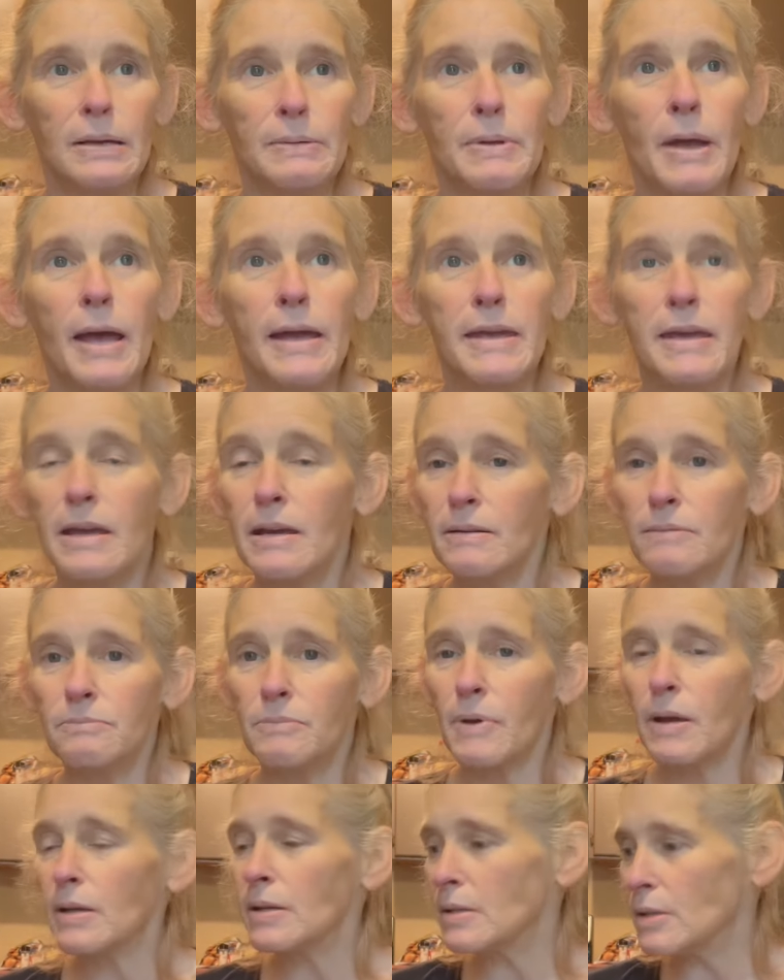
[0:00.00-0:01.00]

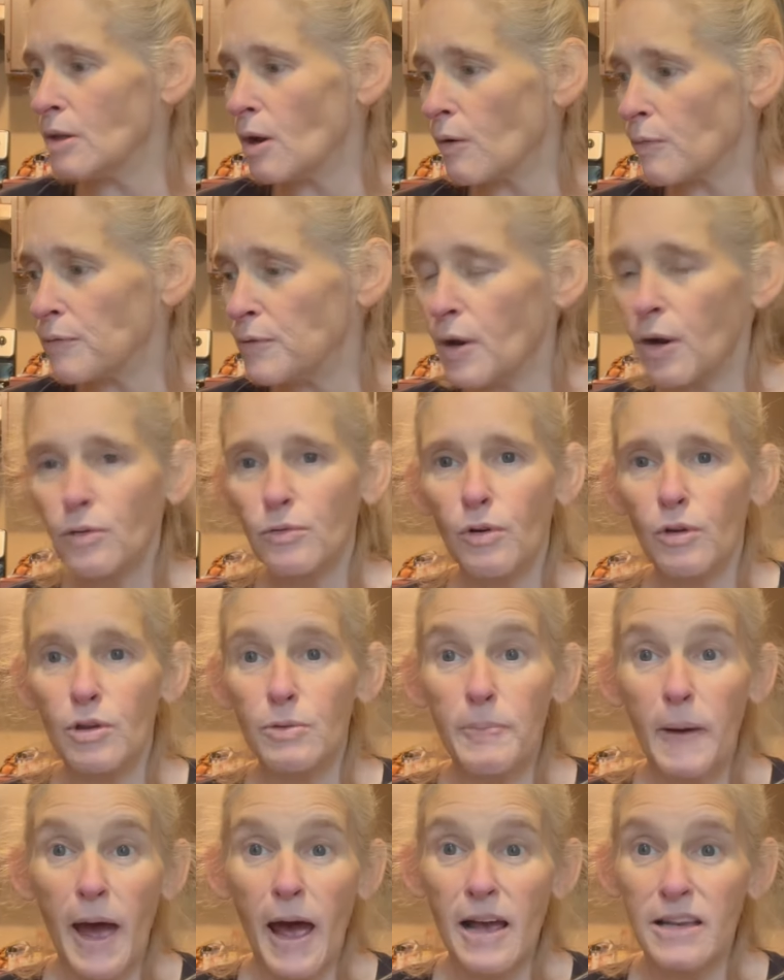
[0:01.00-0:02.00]
again, you know, if you don't know in
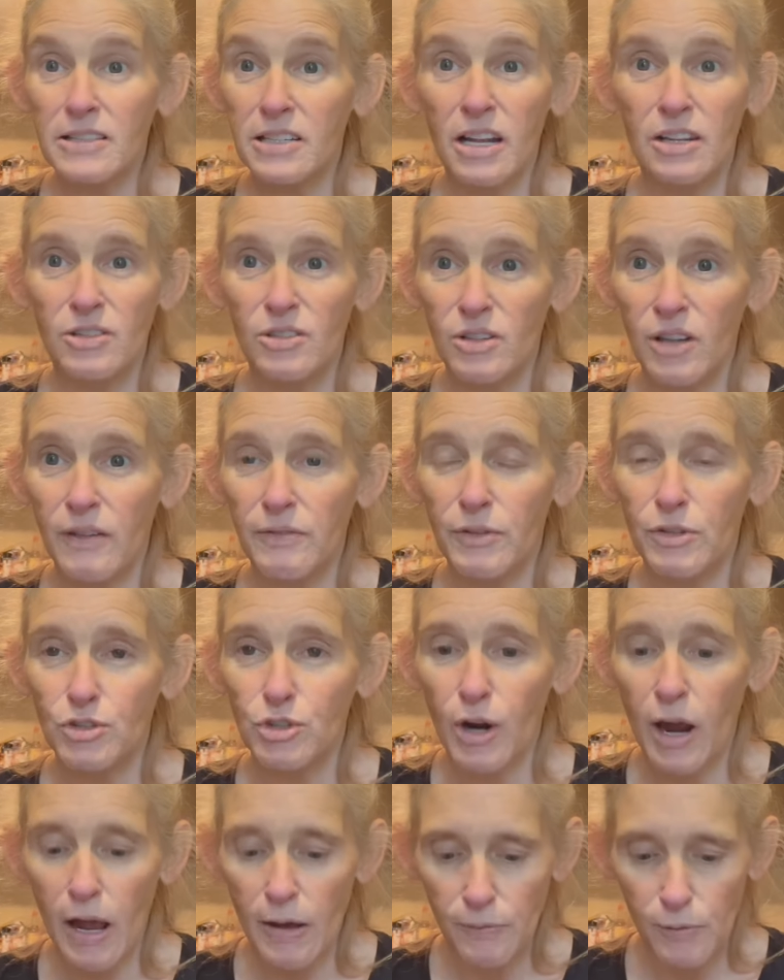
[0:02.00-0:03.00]
the past, I do love to
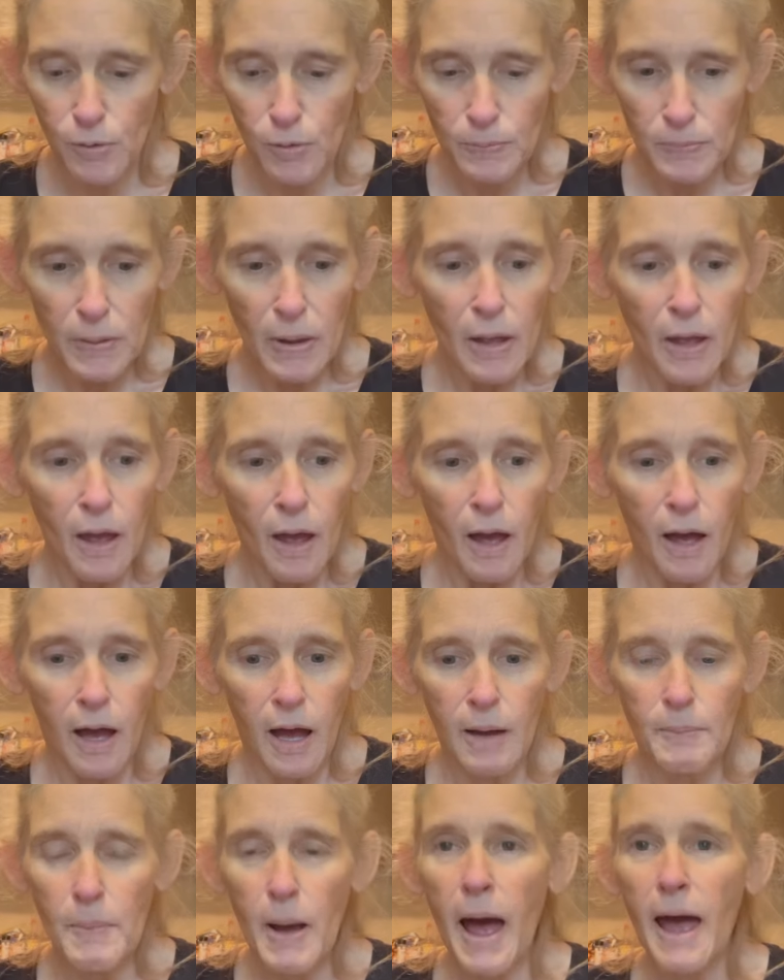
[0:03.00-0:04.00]
travel.
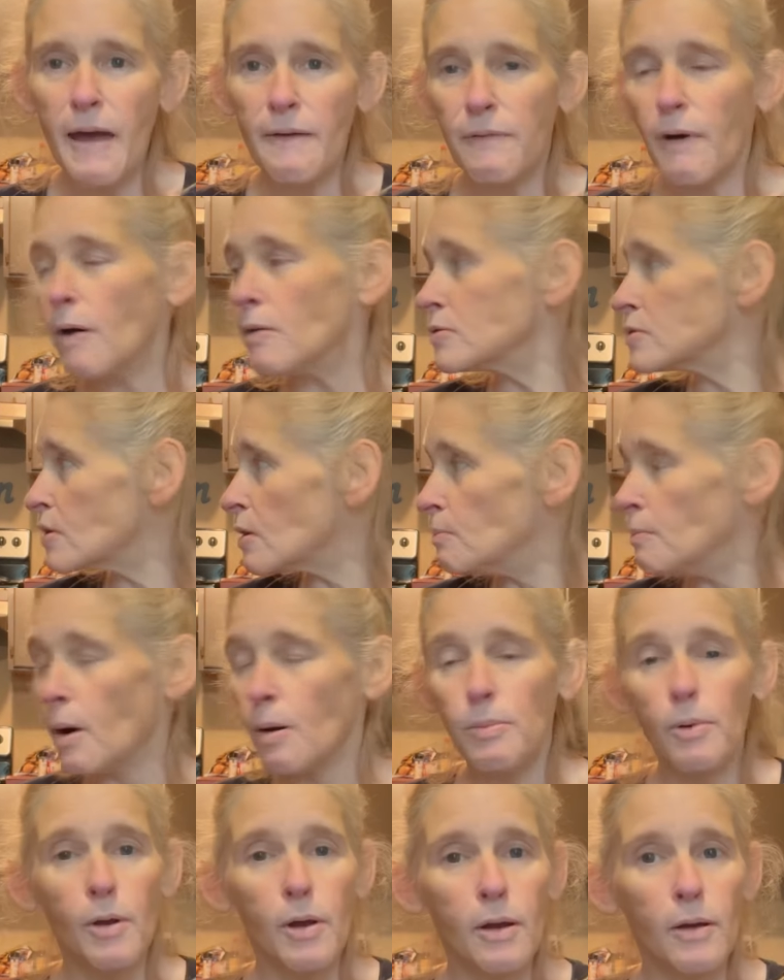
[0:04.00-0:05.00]
Um, I have also a
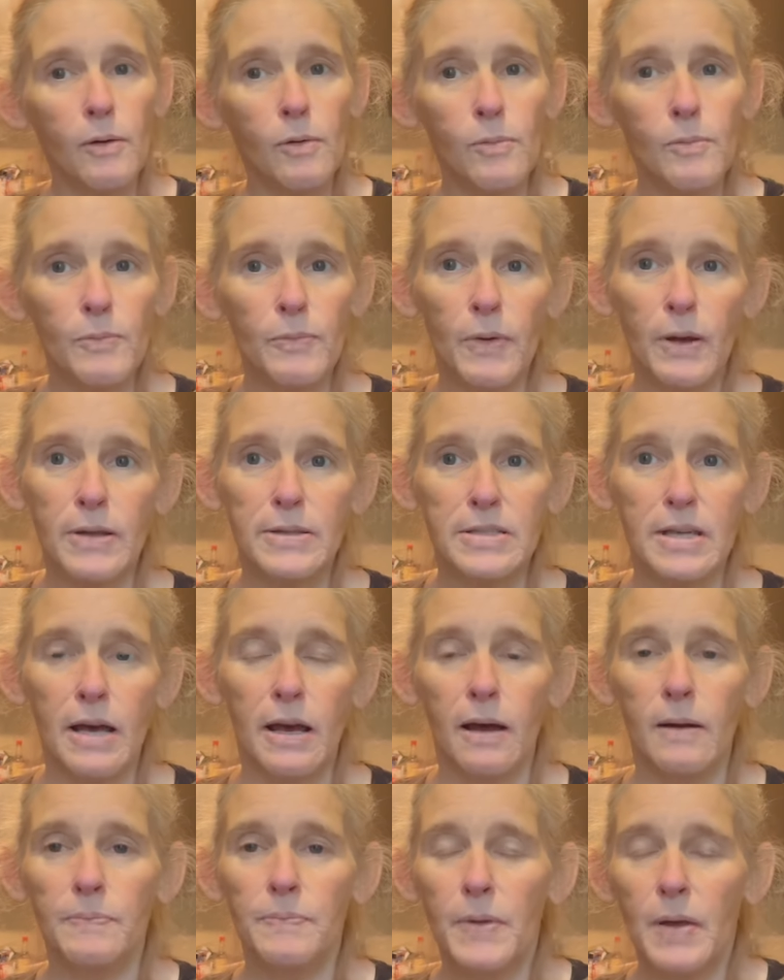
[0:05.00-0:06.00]
mobile home. It's
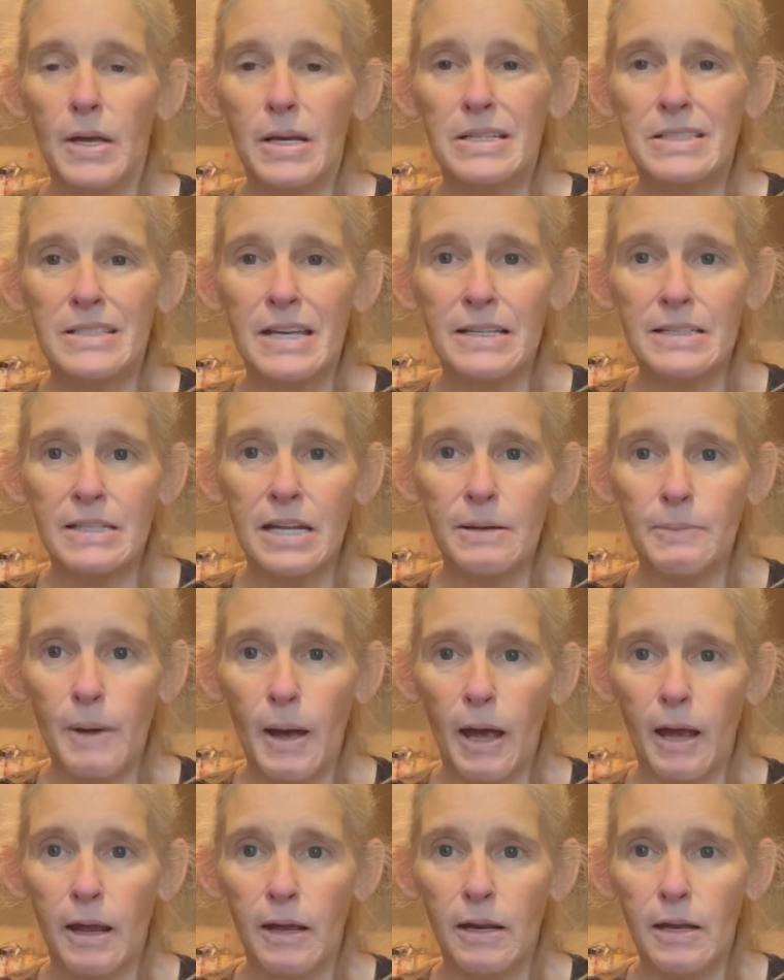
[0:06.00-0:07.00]
a 16
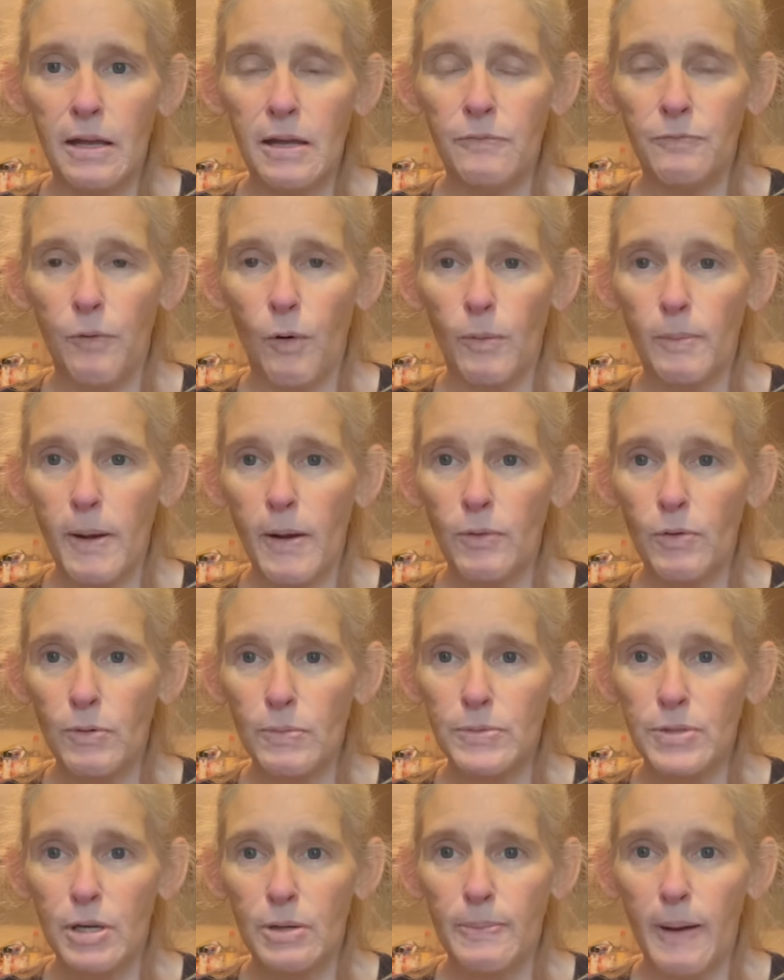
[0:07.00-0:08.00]
by 80, four
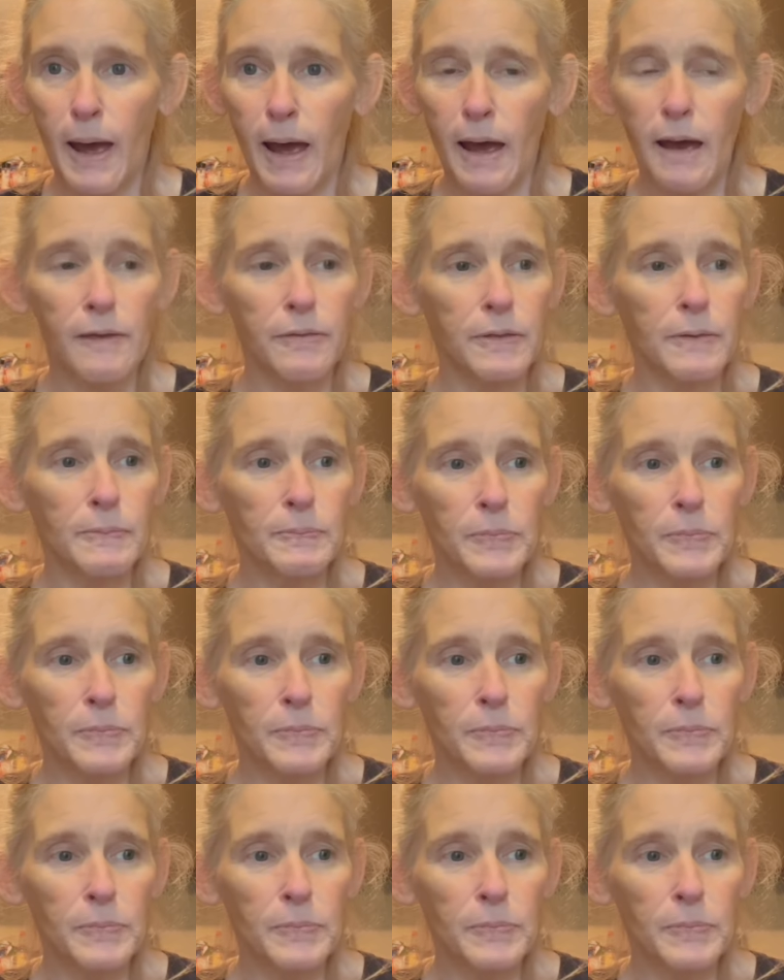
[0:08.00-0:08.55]
bedroom, two bath.